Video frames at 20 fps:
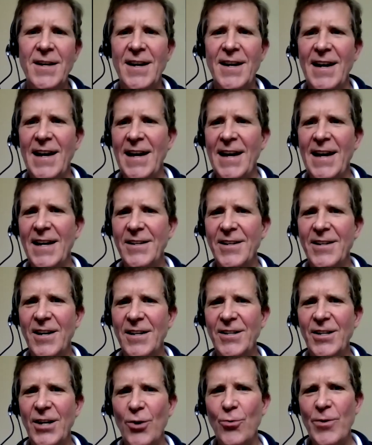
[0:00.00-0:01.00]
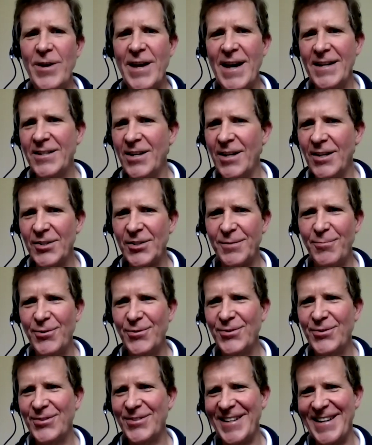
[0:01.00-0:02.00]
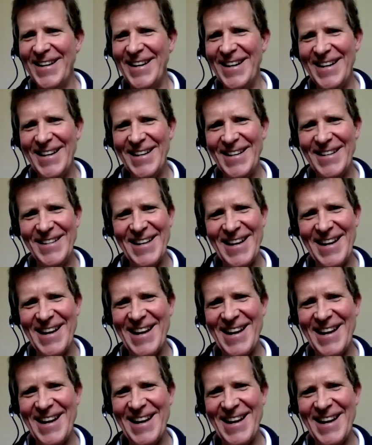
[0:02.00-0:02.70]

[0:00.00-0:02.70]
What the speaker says: Mm-hmm. And we had customers, and